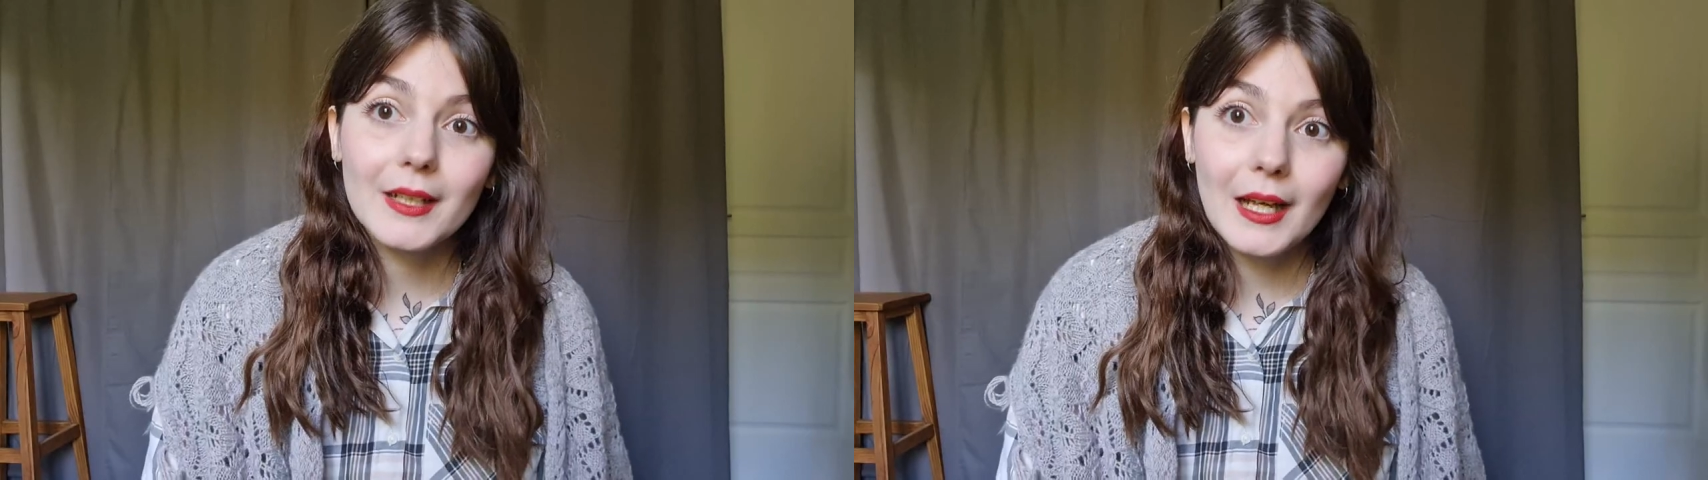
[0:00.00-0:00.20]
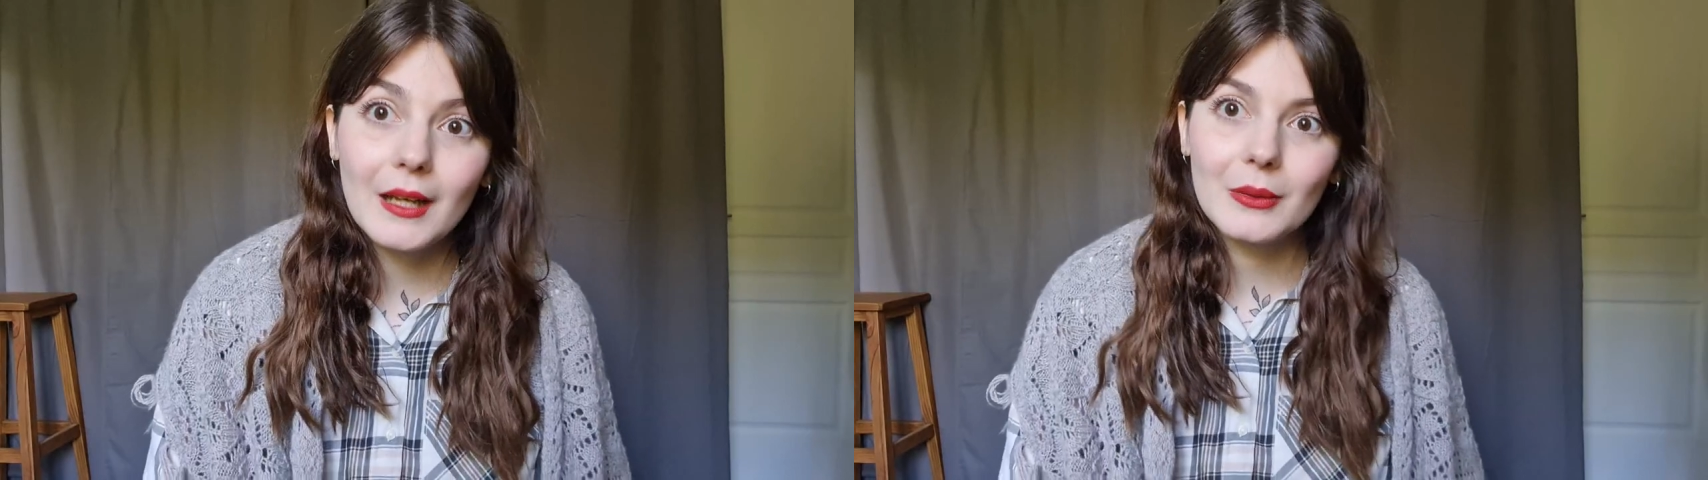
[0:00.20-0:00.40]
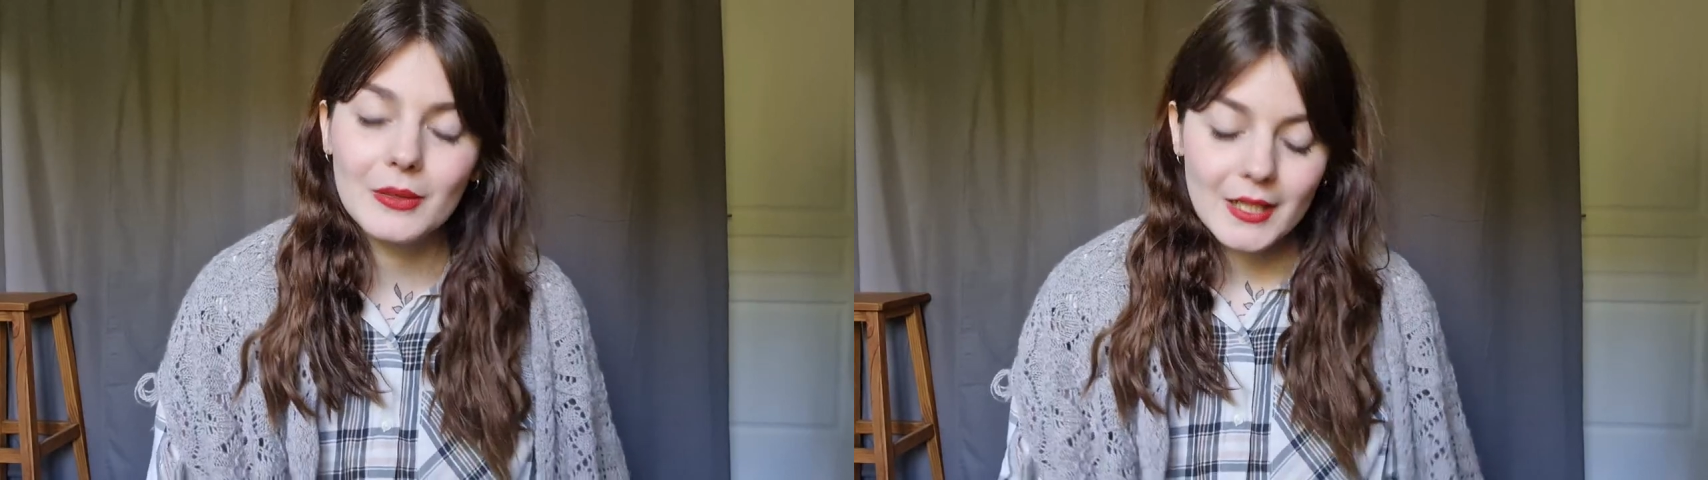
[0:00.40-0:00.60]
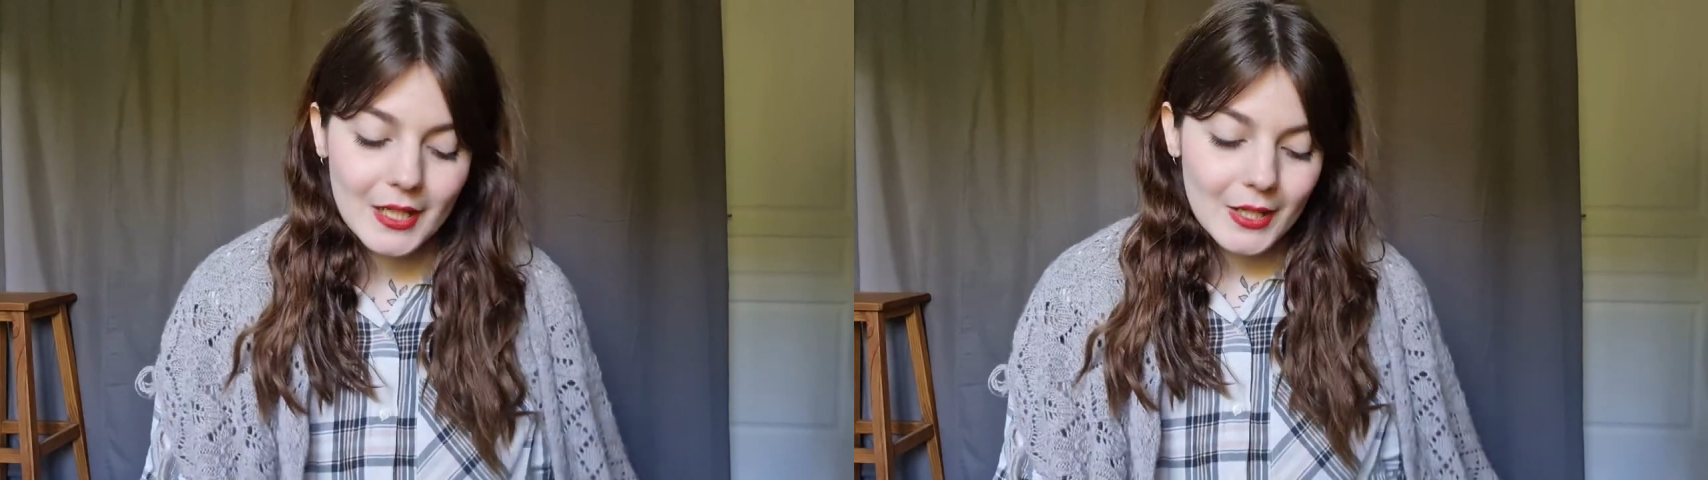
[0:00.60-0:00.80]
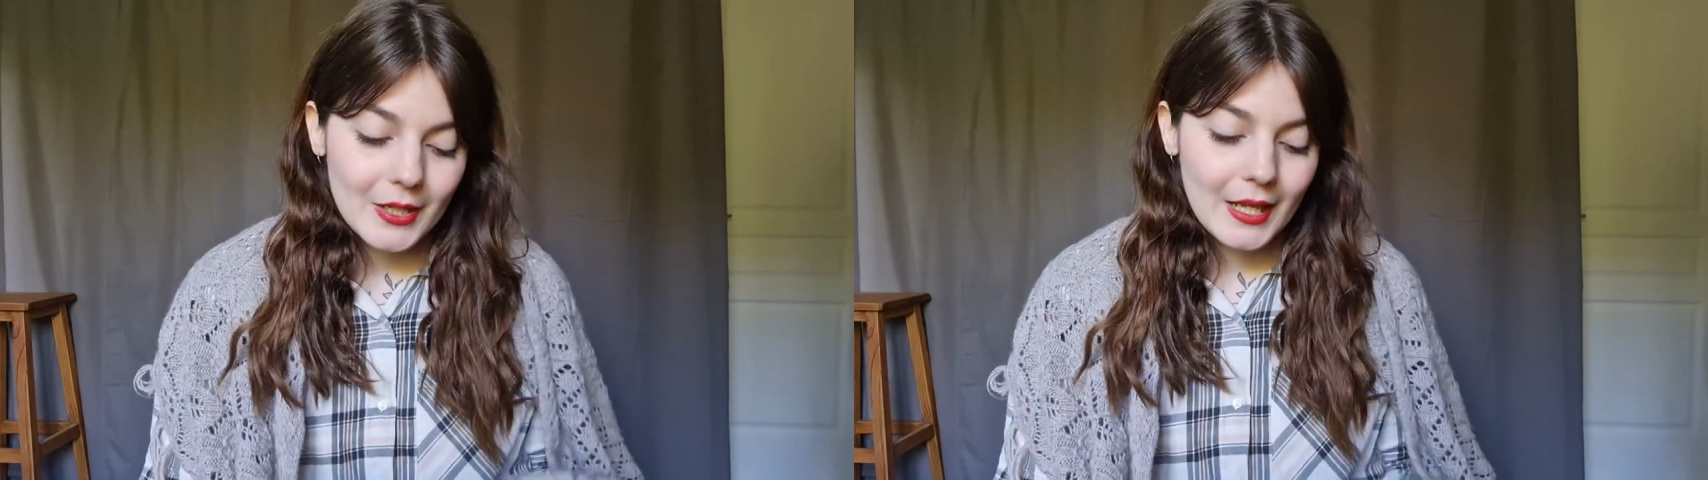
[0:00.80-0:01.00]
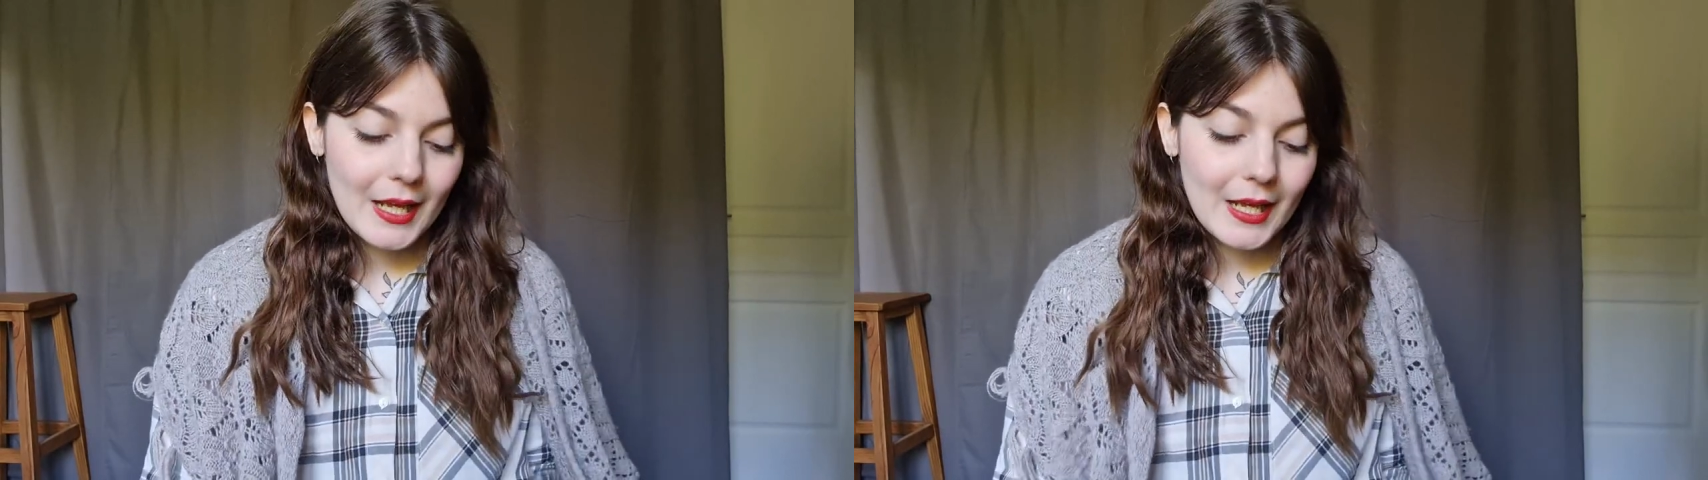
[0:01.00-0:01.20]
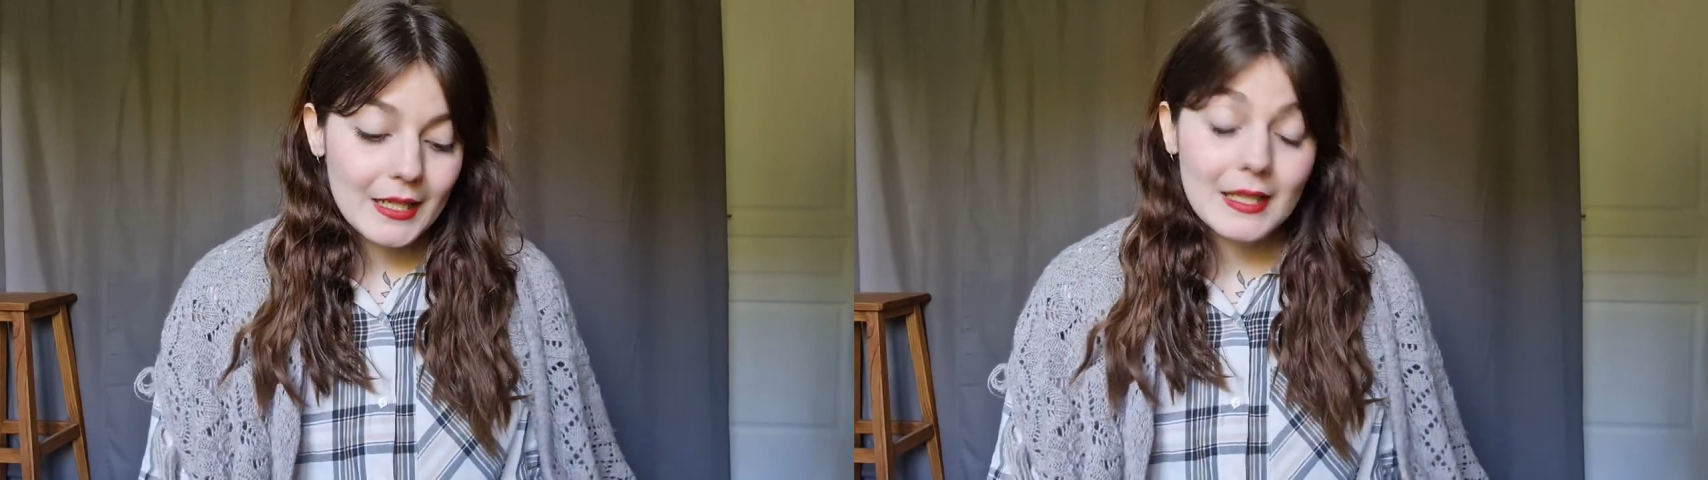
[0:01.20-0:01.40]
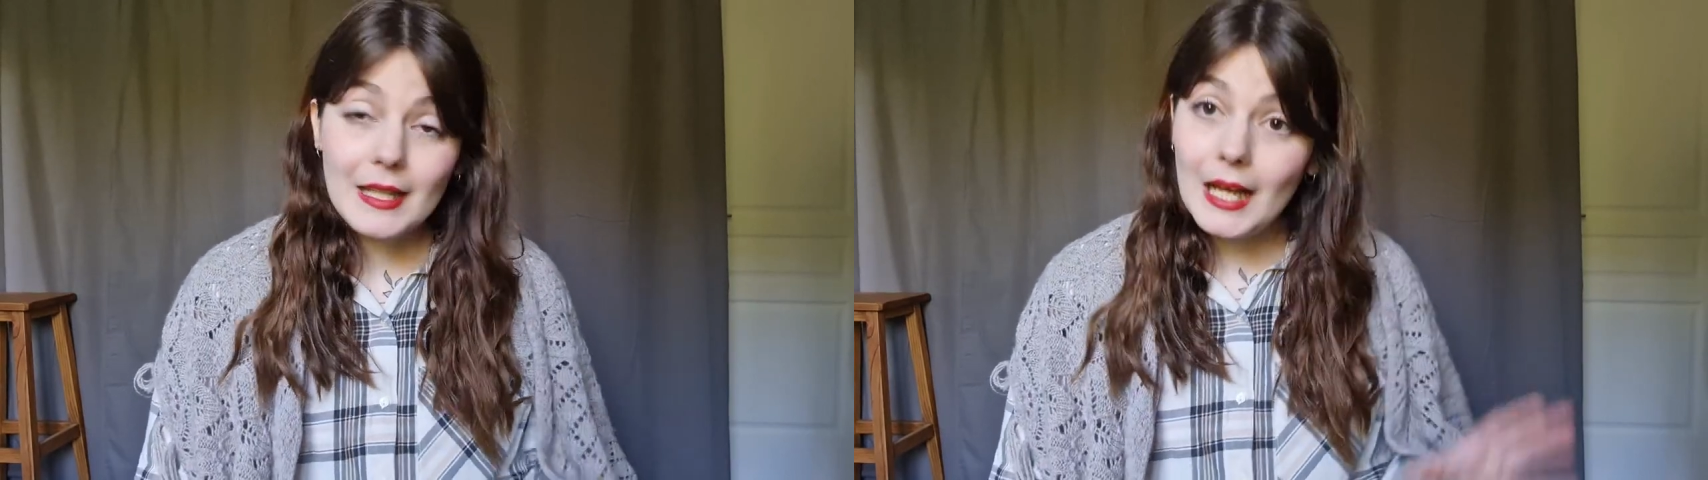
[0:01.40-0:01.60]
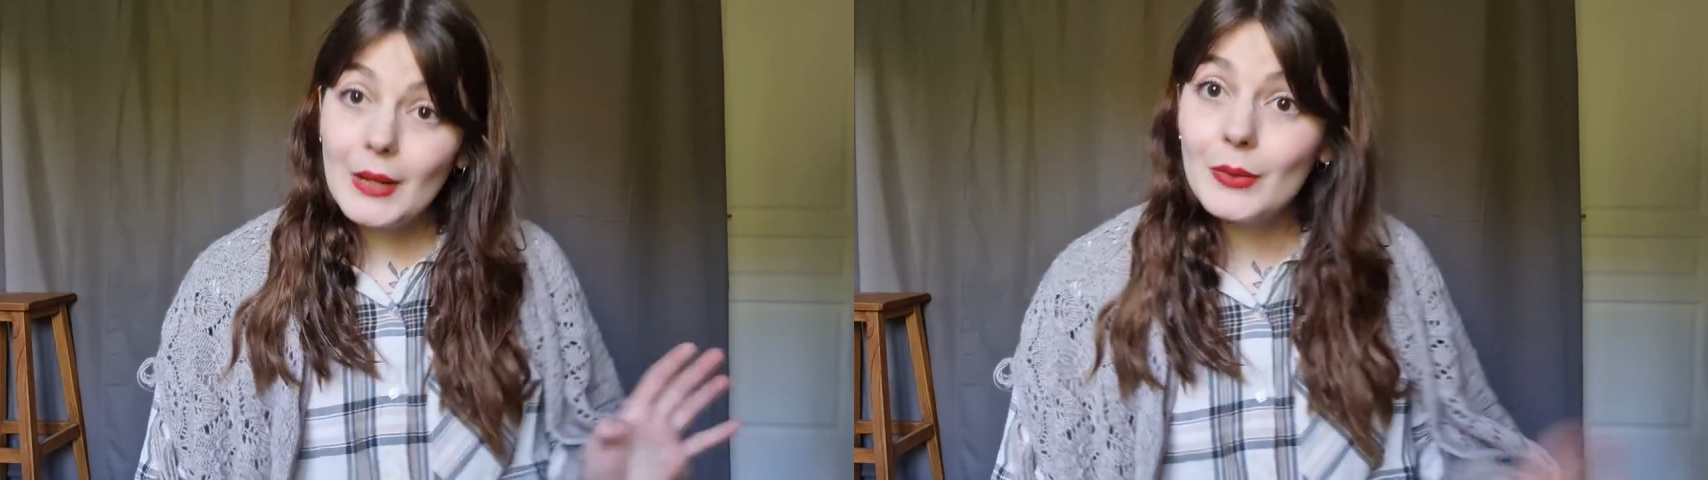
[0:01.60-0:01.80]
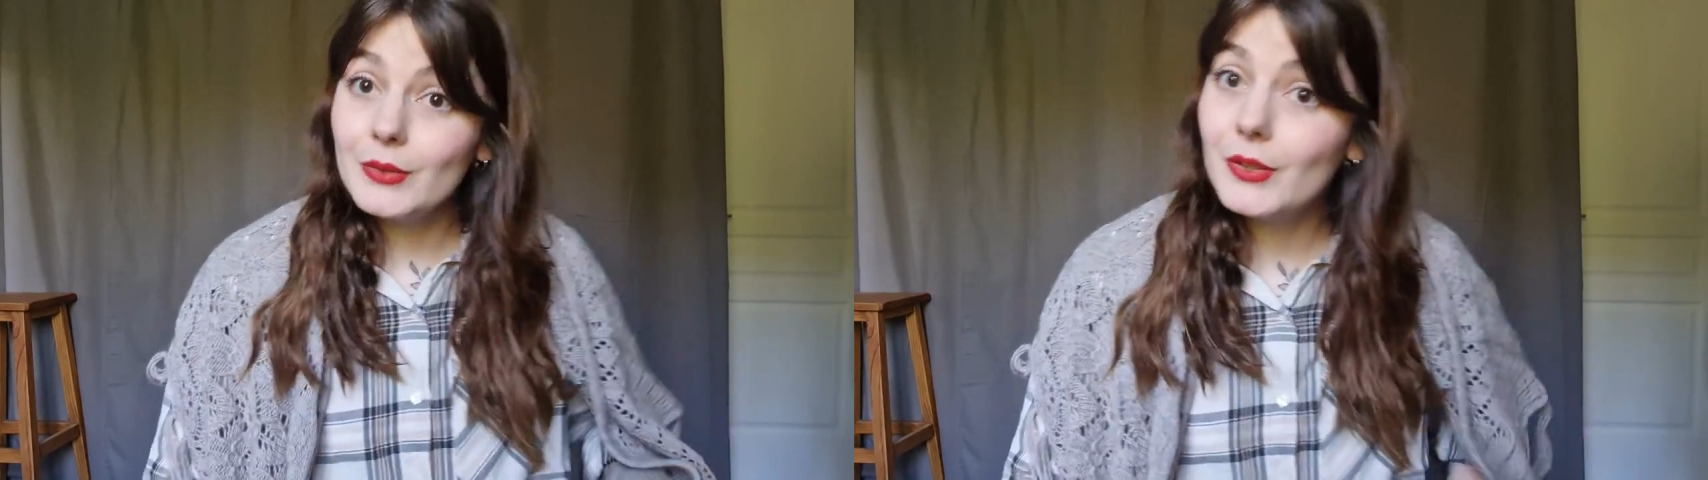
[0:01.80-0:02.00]
cowl. And
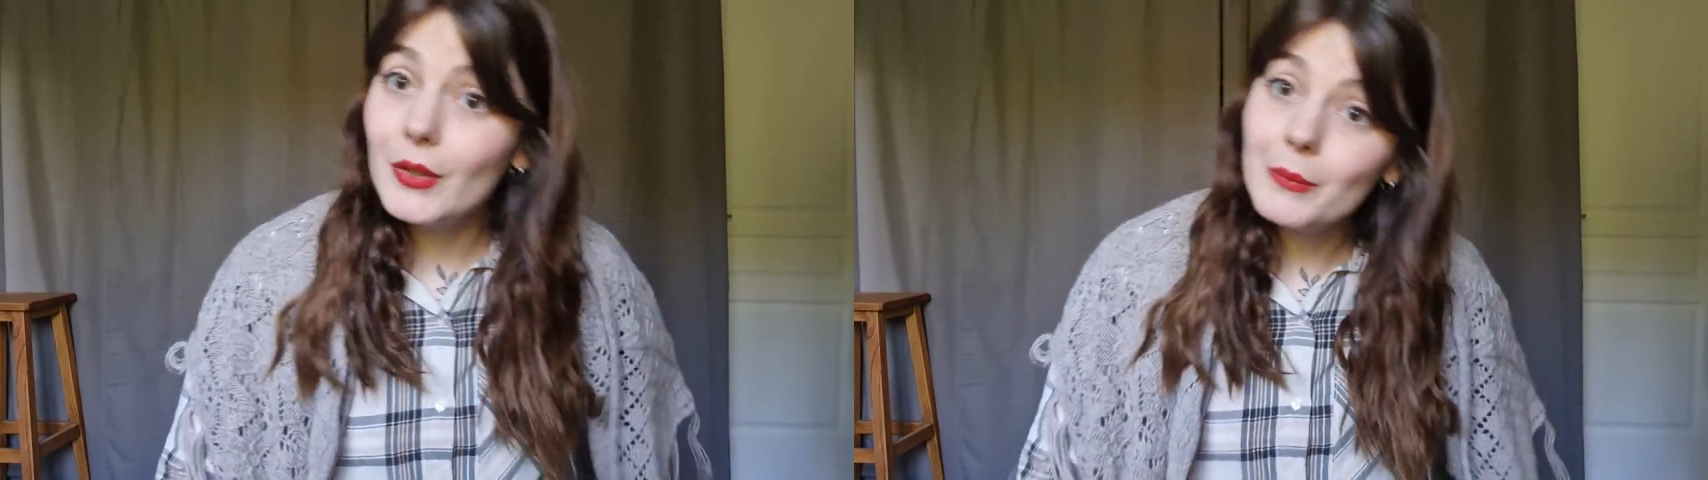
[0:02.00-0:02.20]
now the